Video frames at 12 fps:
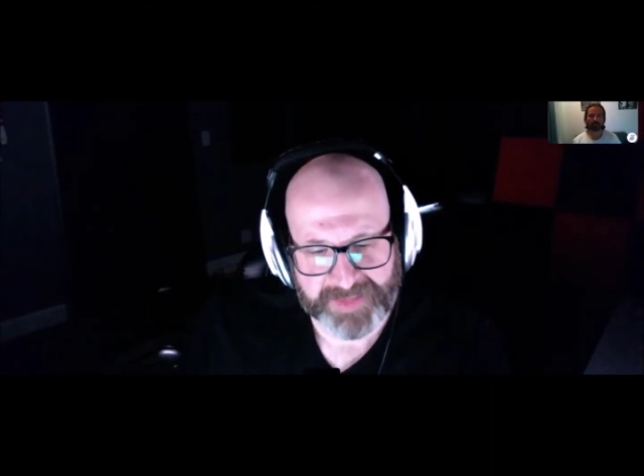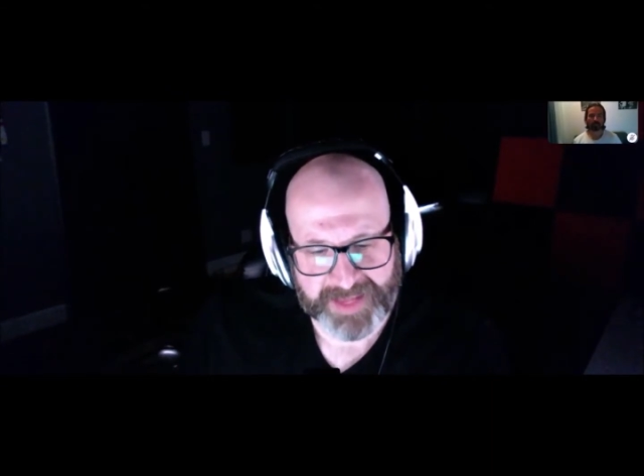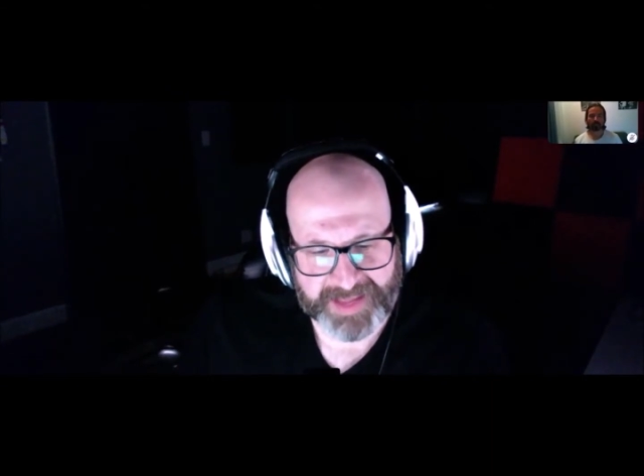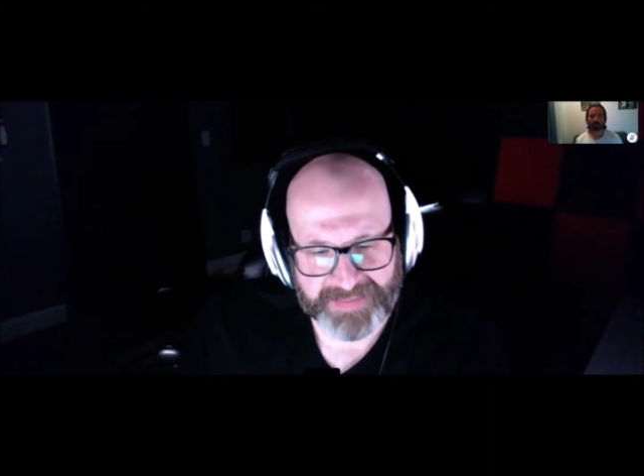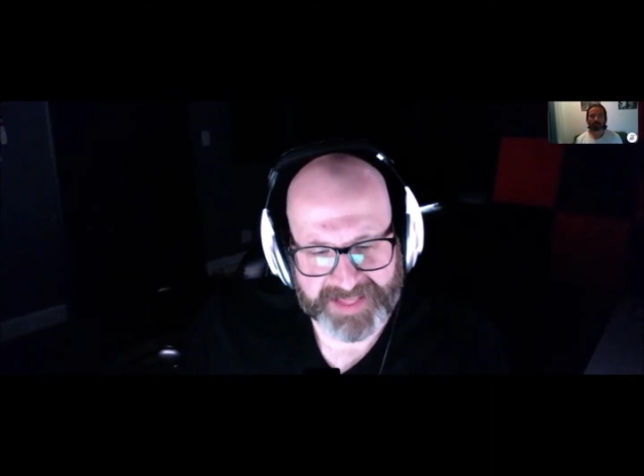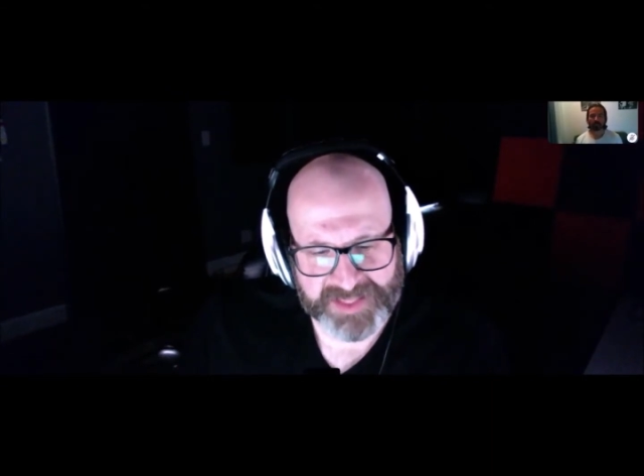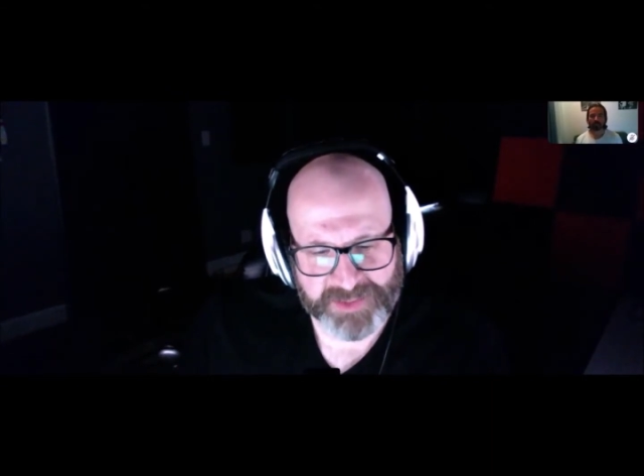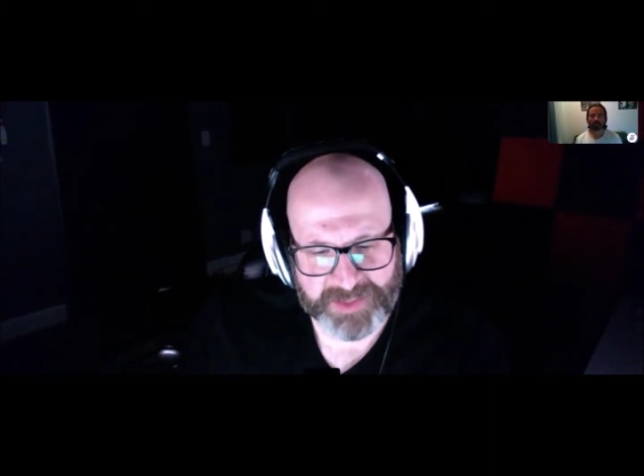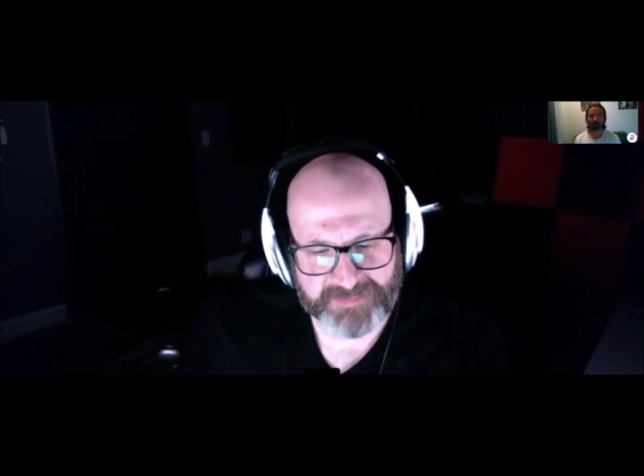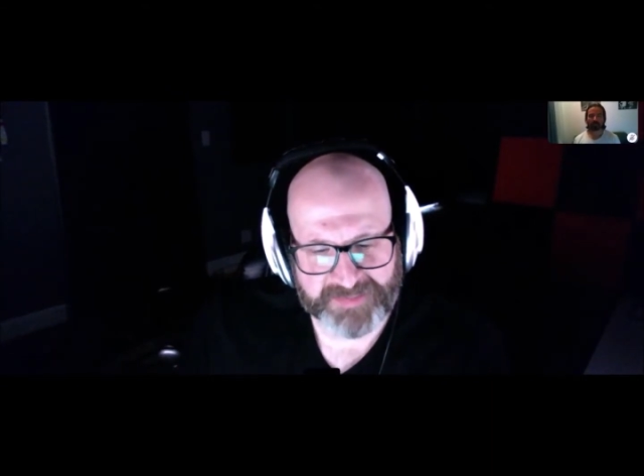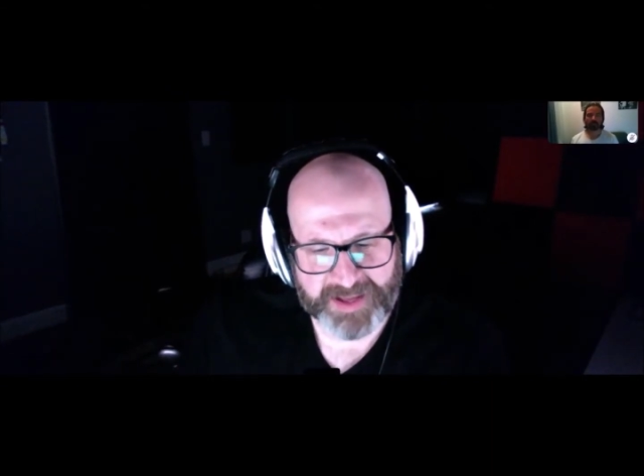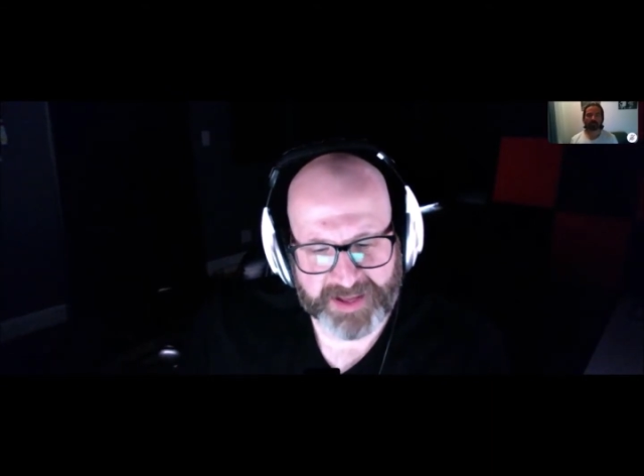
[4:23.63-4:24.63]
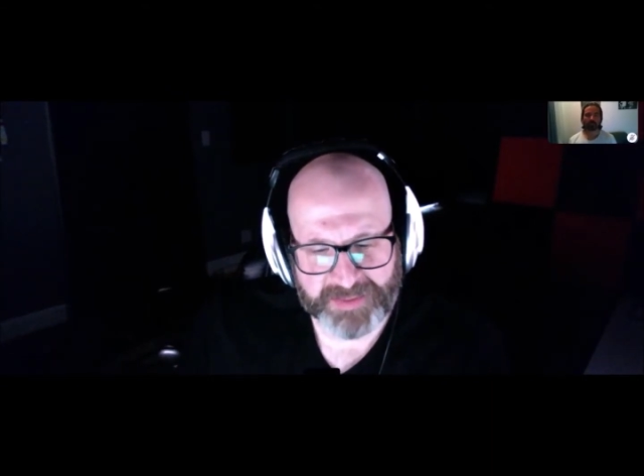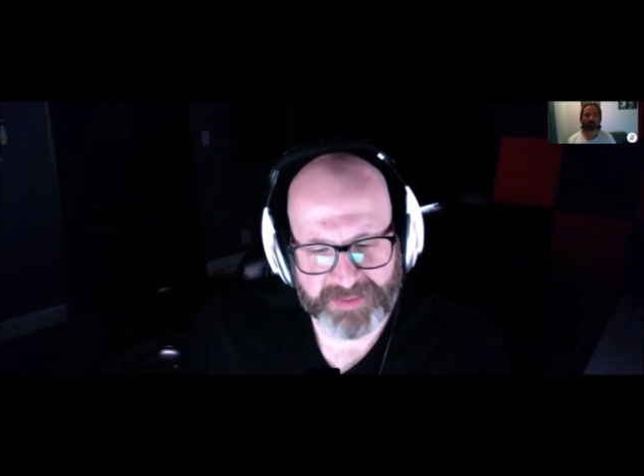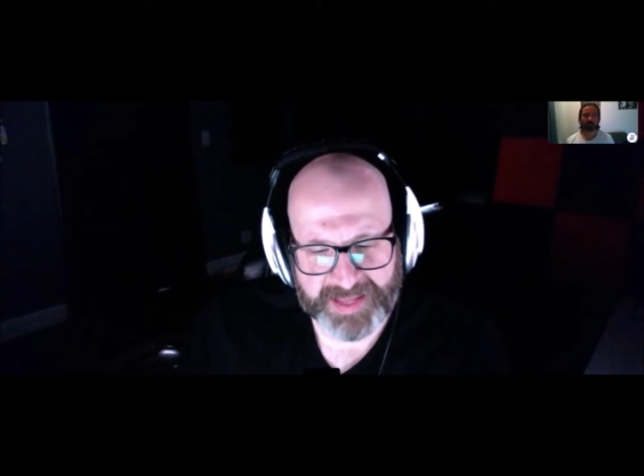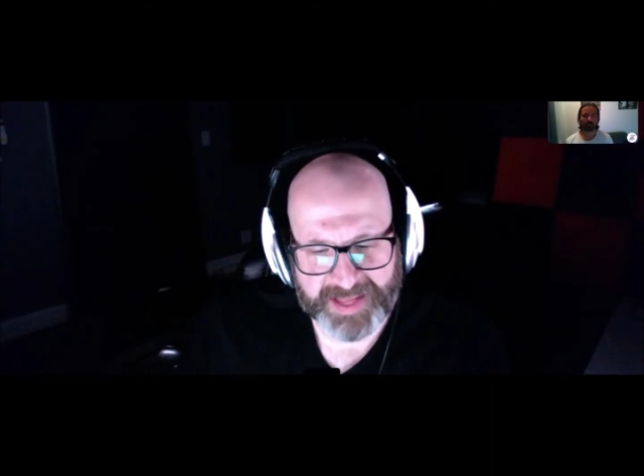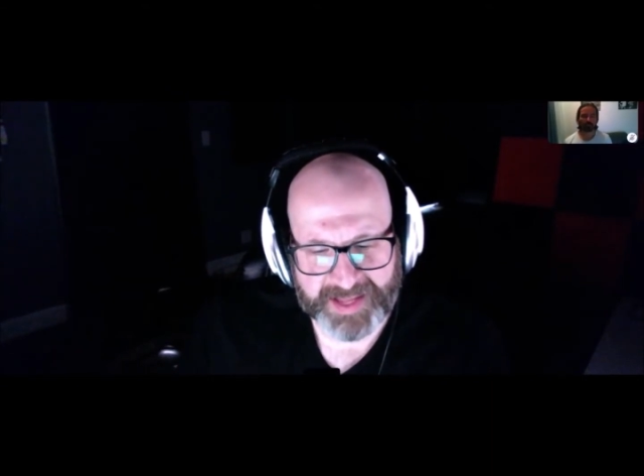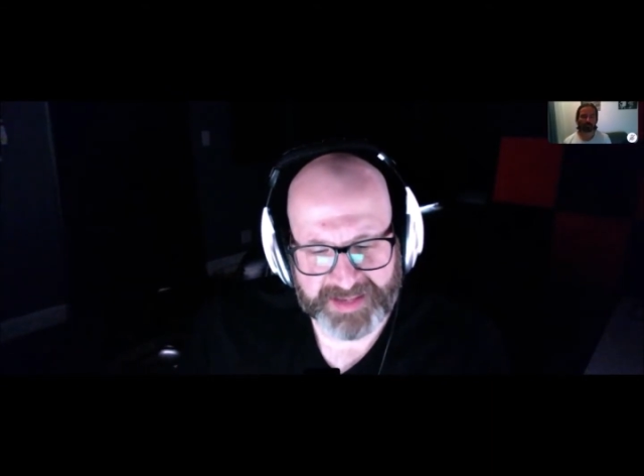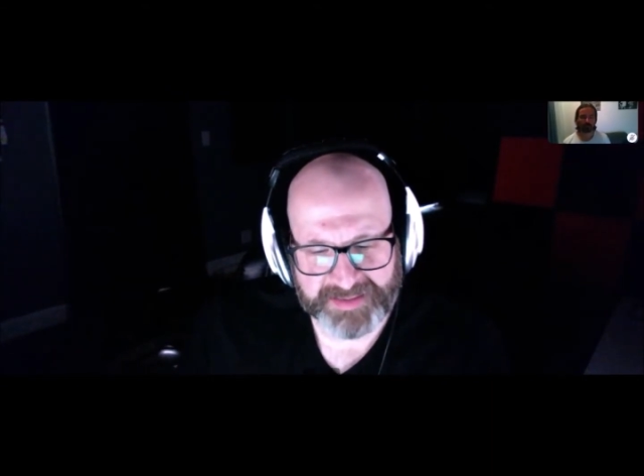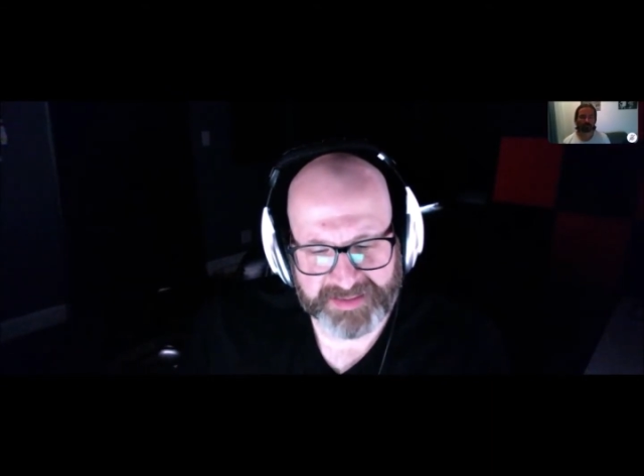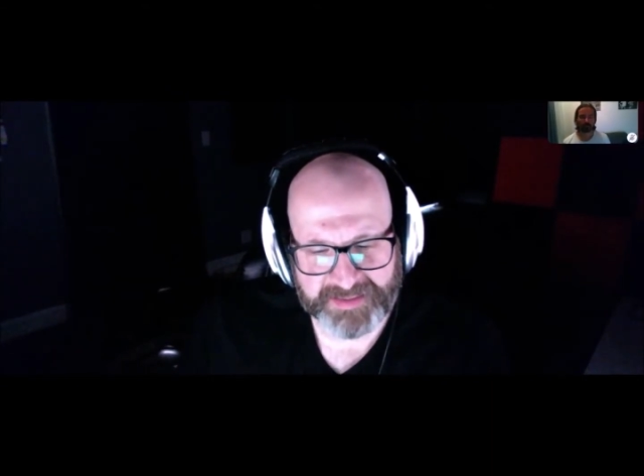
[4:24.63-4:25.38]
And that's when I found that